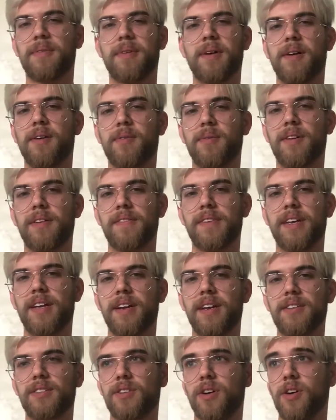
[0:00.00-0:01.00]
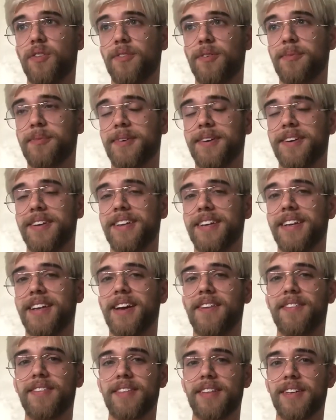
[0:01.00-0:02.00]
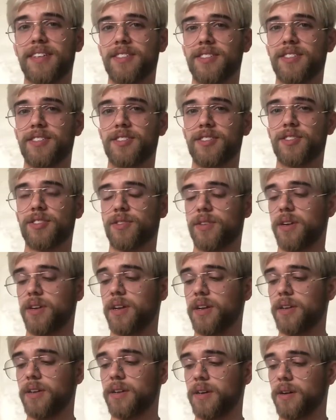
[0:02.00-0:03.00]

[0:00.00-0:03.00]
I don't want to get into all of it, but everything's straight.